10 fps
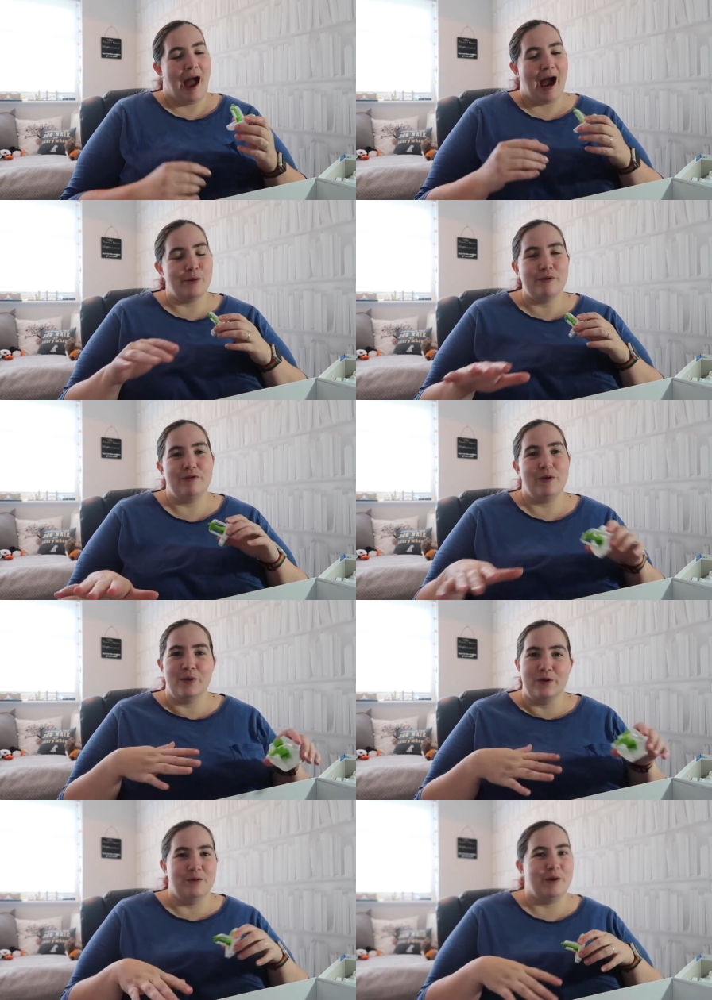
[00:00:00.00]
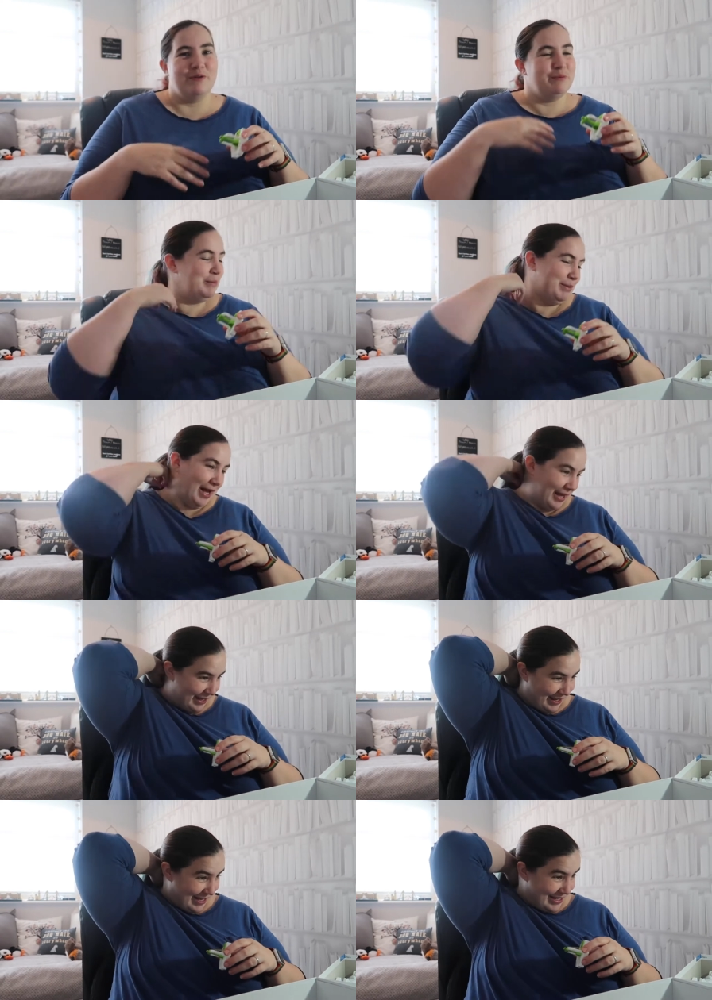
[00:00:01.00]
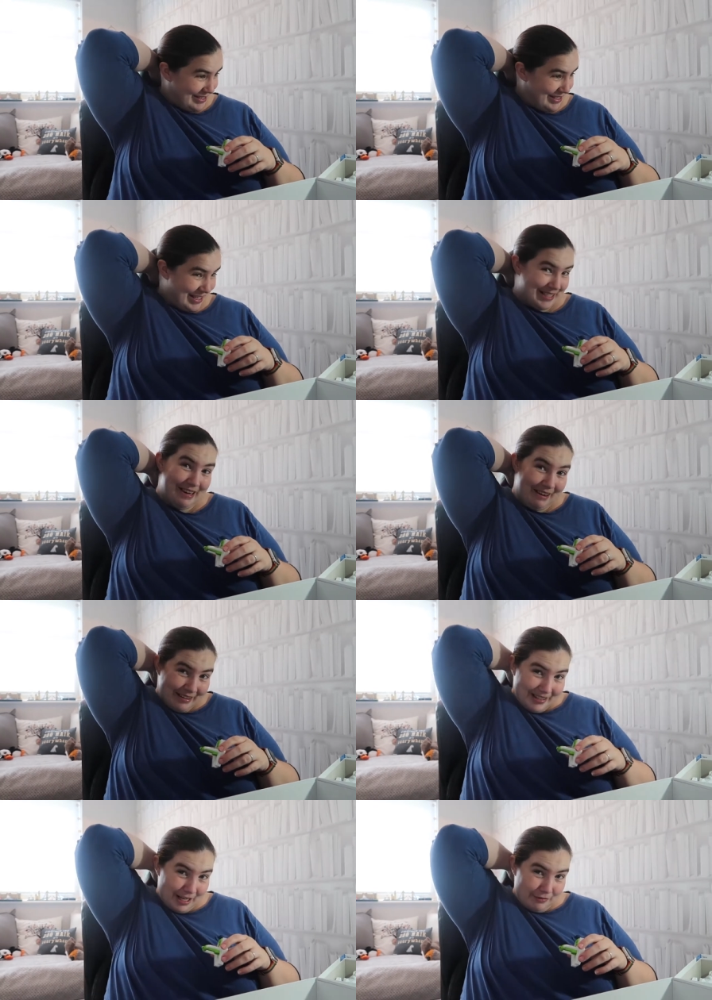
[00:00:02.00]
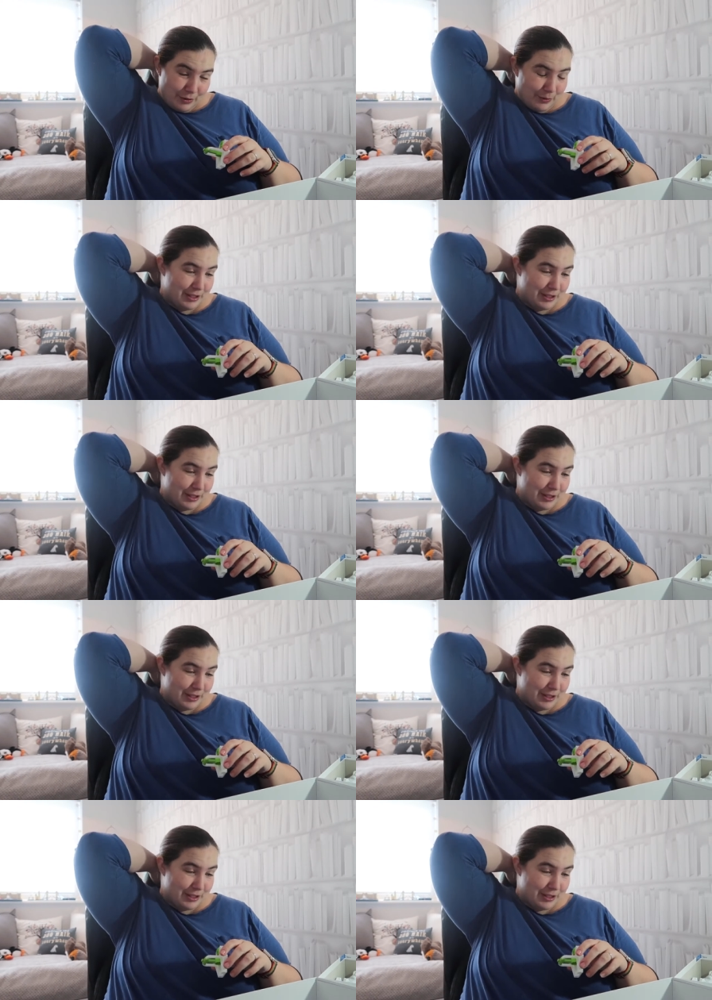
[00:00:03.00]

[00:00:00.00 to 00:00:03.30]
our floor where we've been playing isn't entirely level.